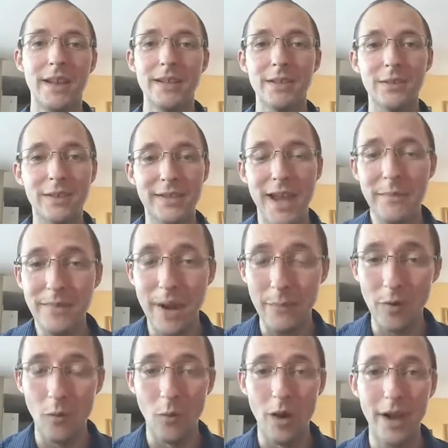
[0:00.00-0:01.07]
So step
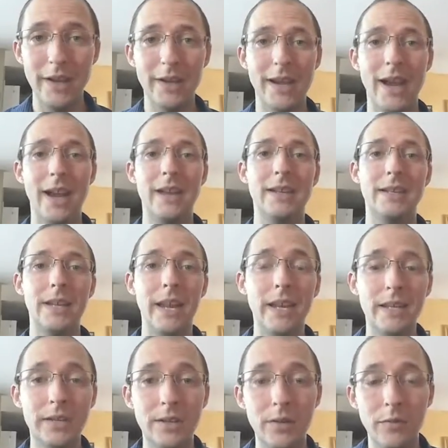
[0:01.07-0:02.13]
number 1, guys,
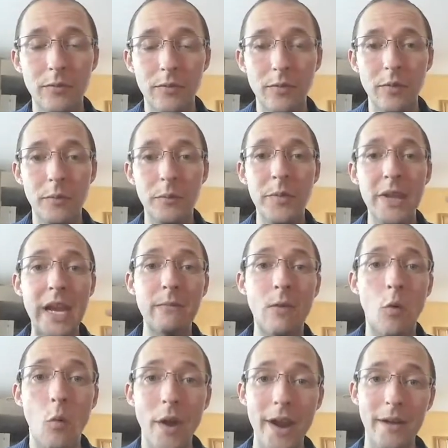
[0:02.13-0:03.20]
is to become
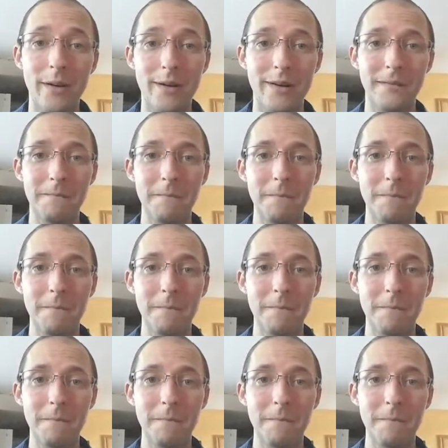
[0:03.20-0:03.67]
aware.